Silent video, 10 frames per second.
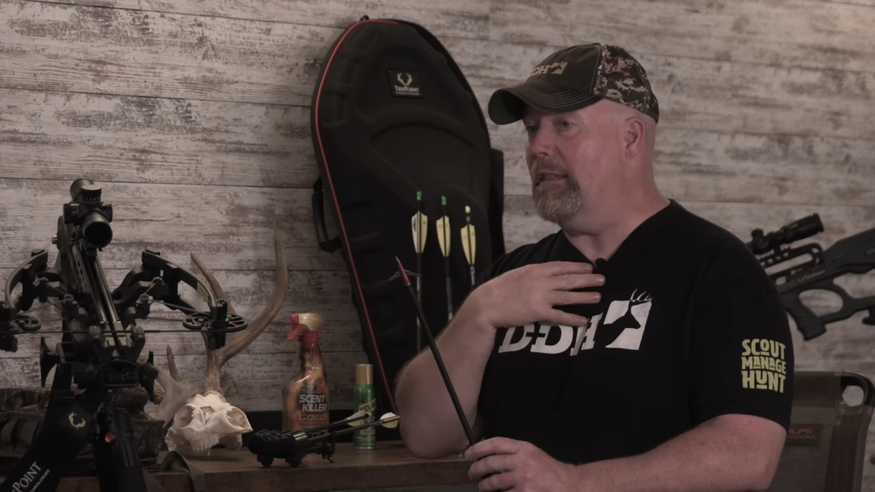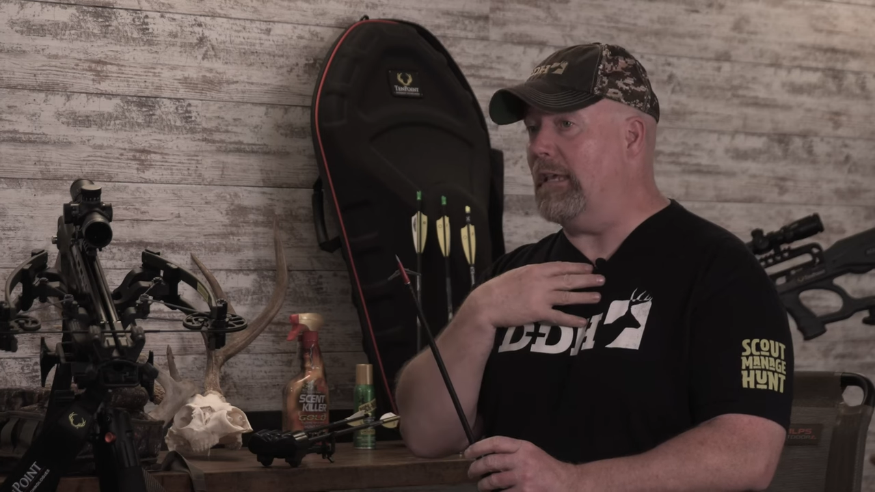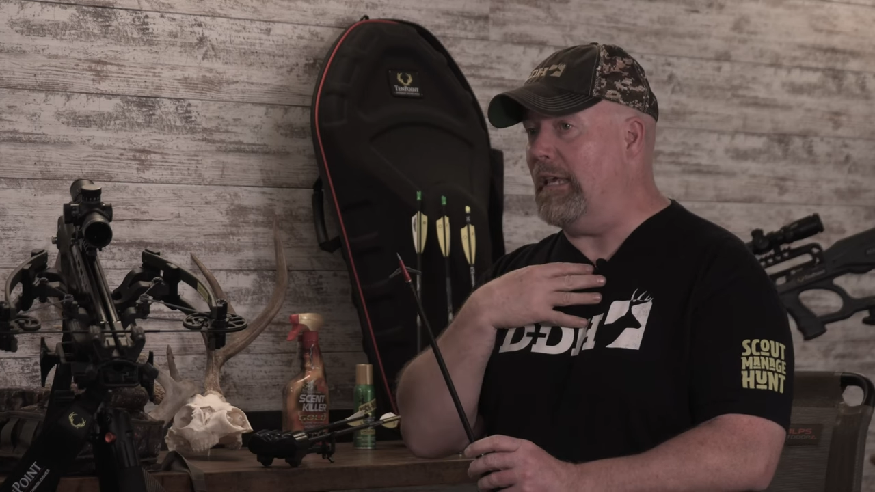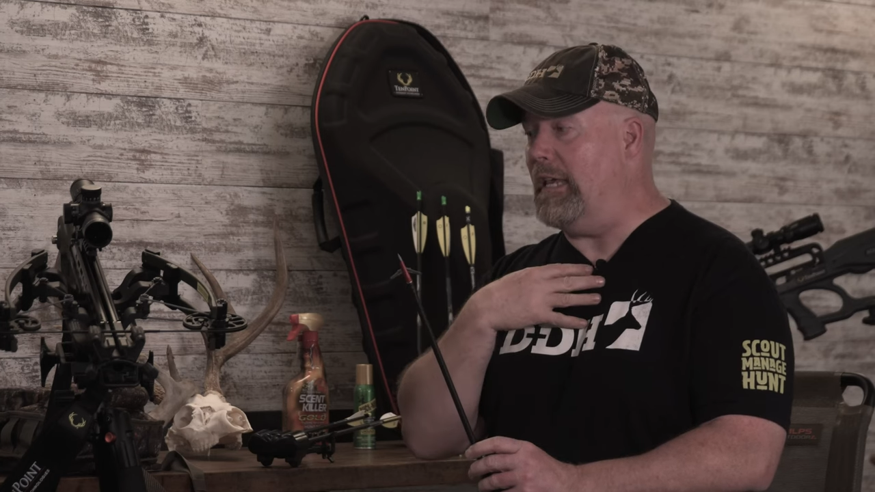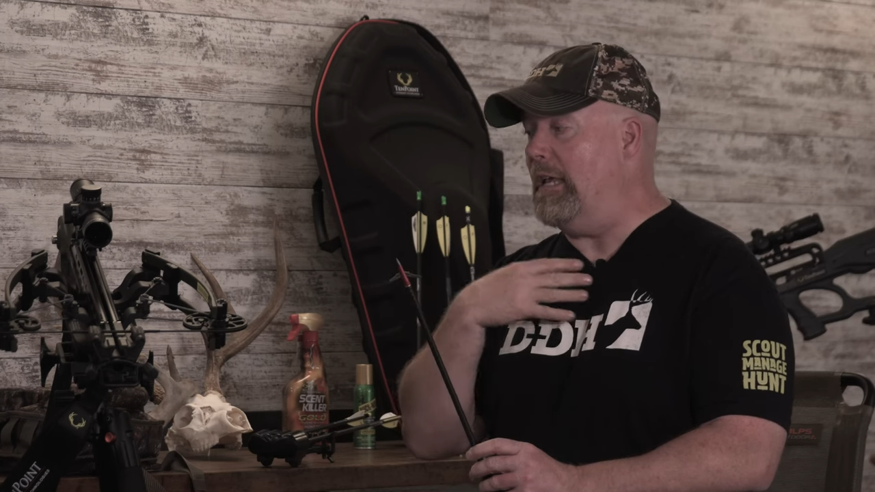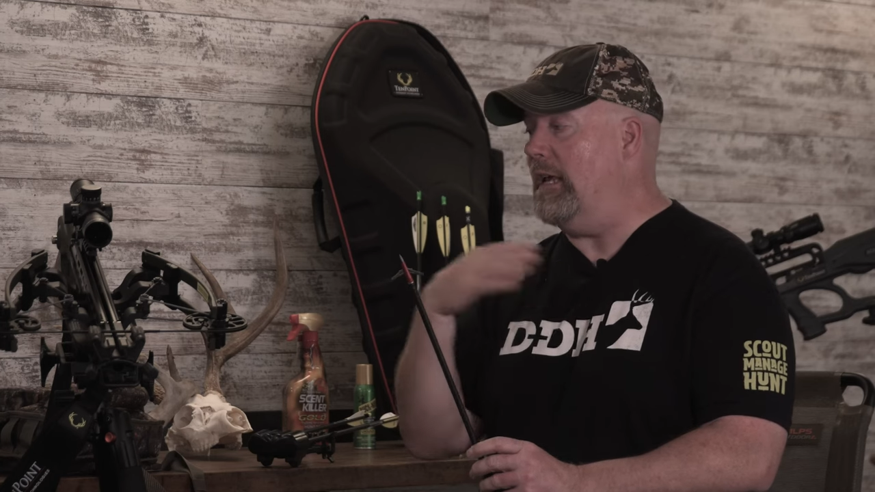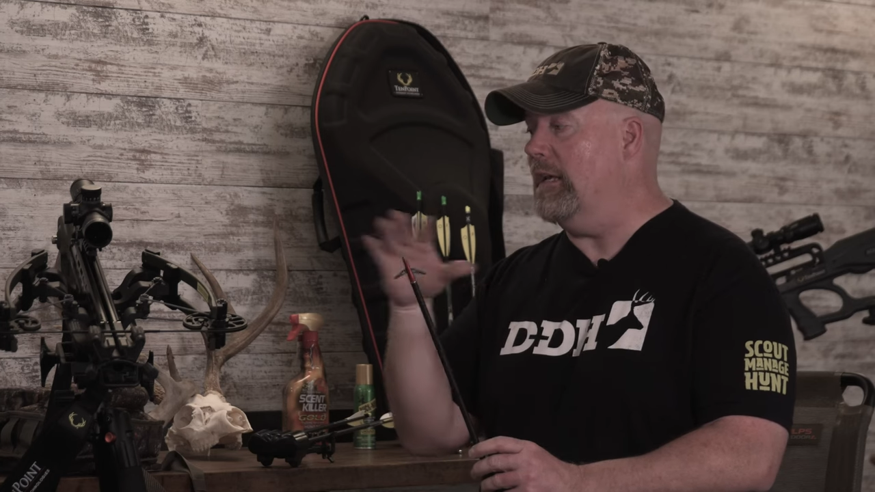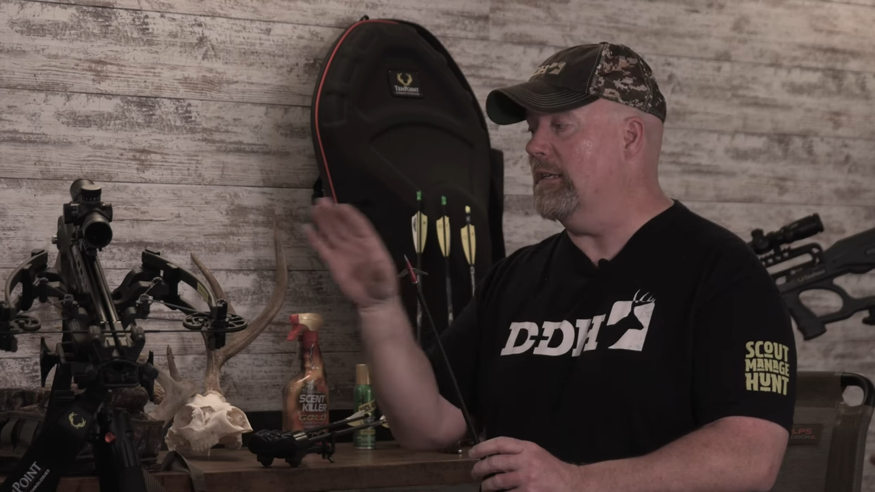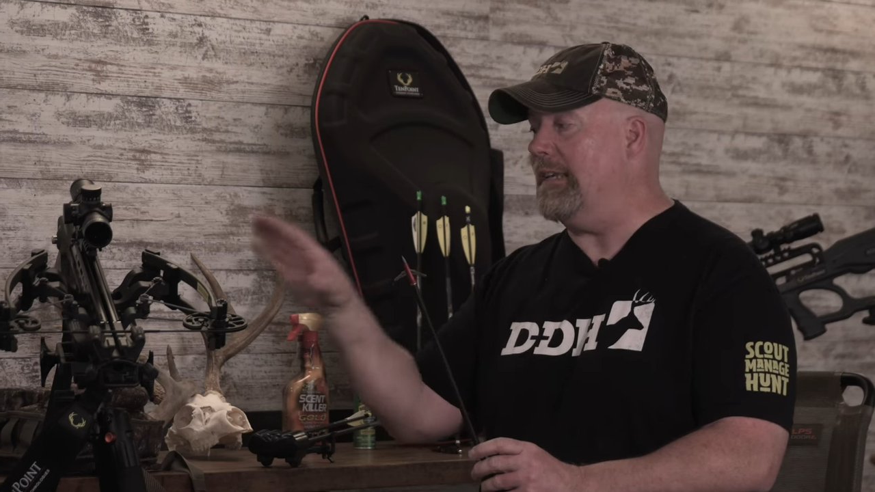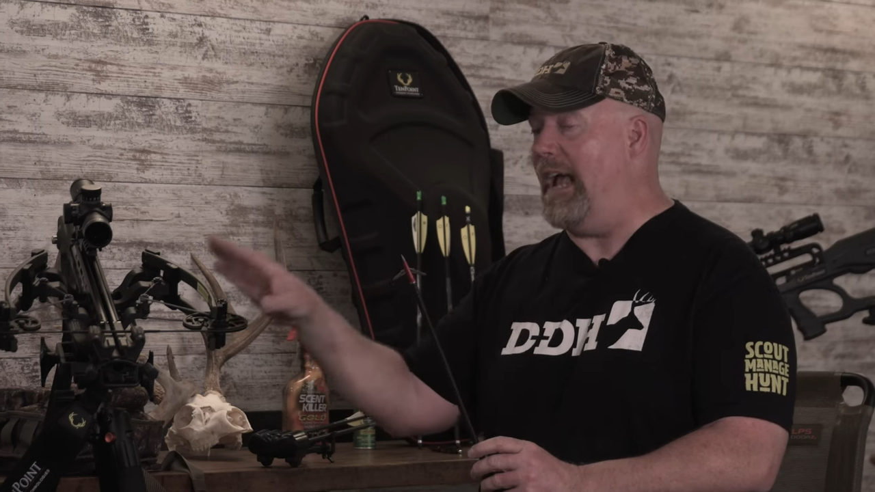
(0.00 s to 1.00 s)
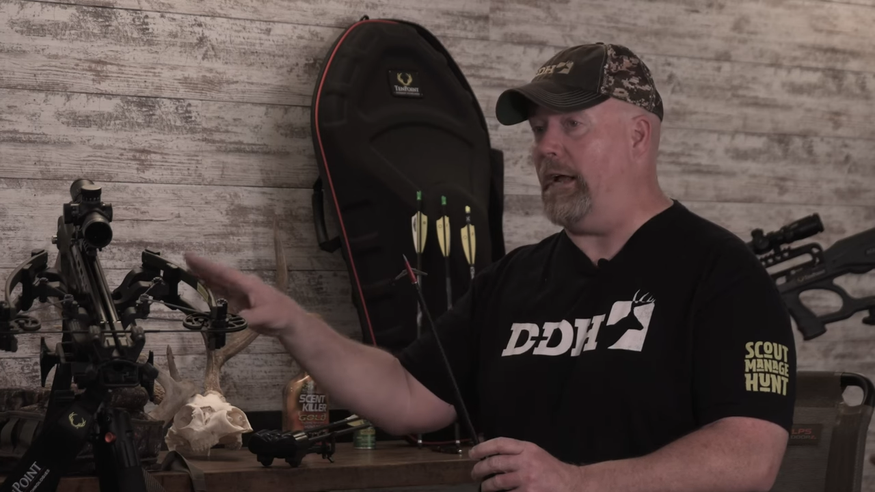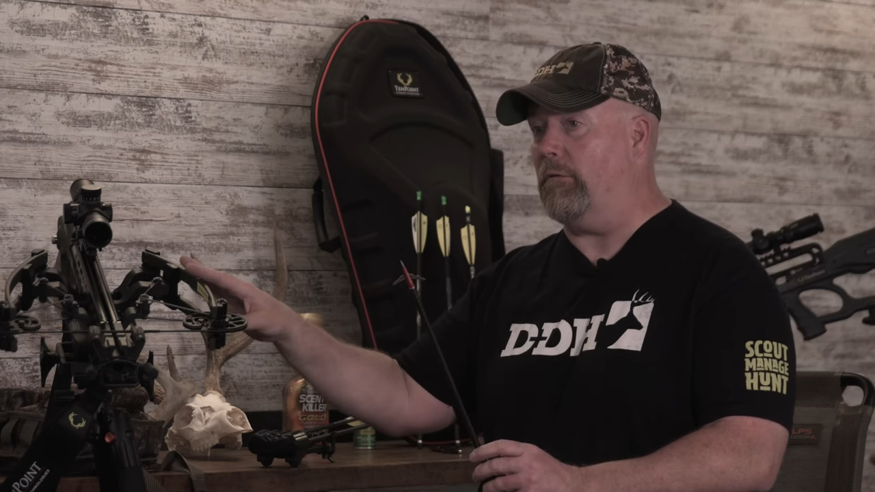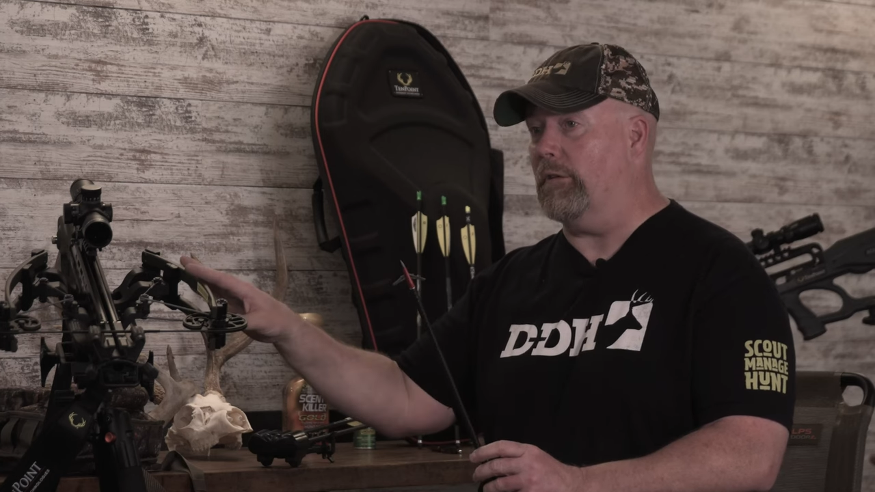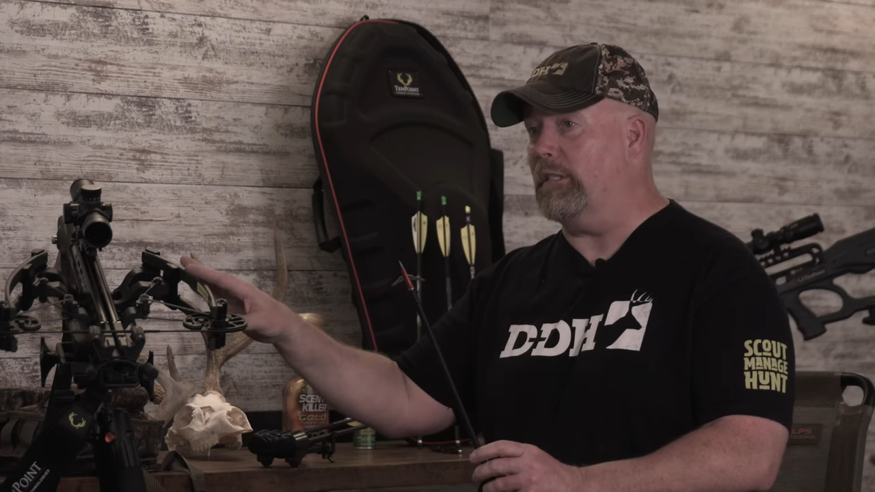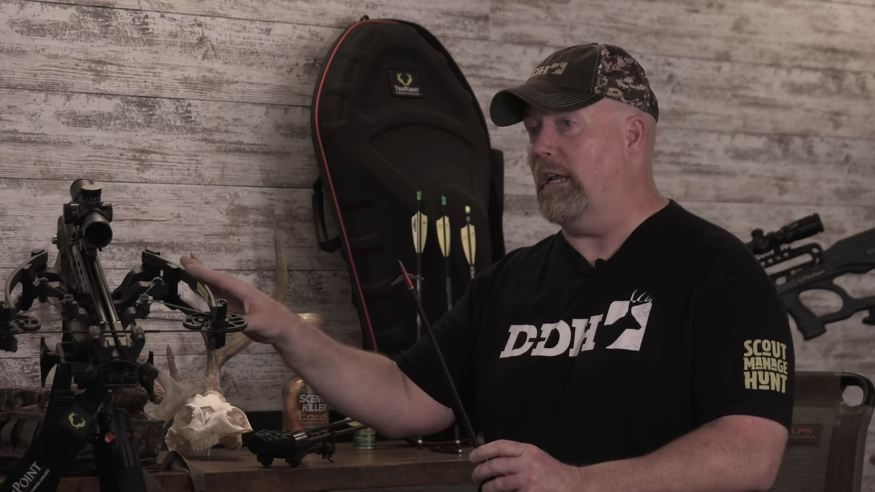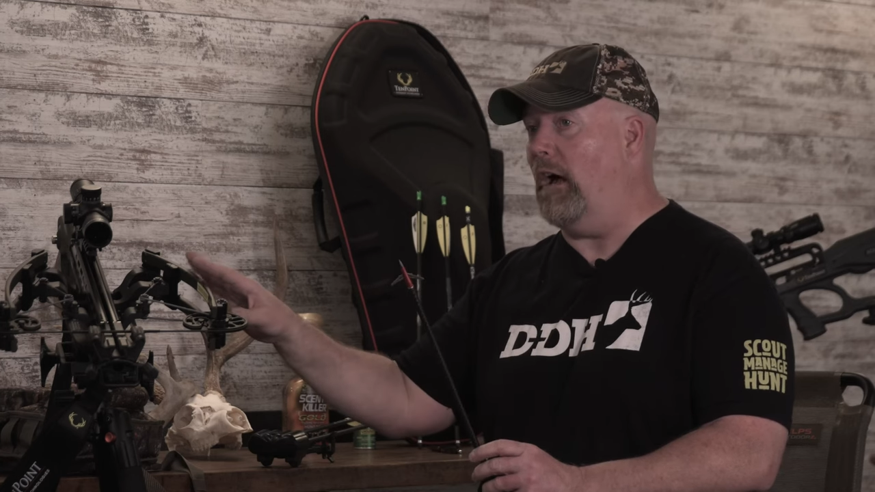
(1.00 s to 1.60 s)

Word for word: the key is accuracy.